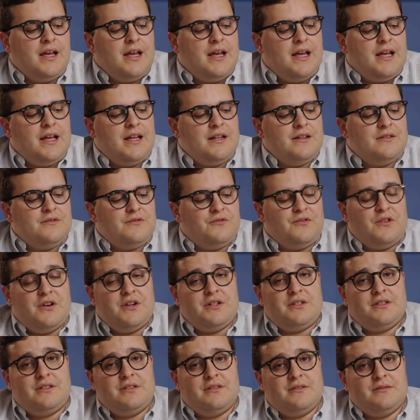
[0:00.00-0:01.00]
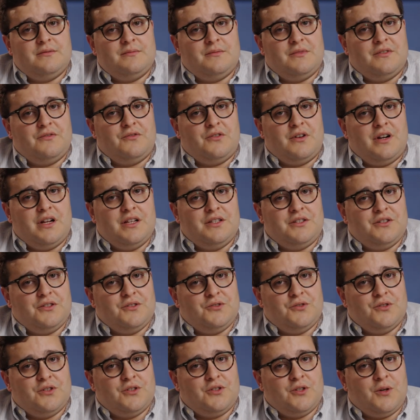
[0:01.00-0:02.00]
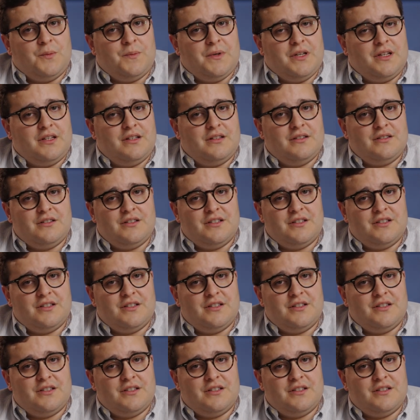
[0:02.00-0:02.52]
And first, before I enter into the topic,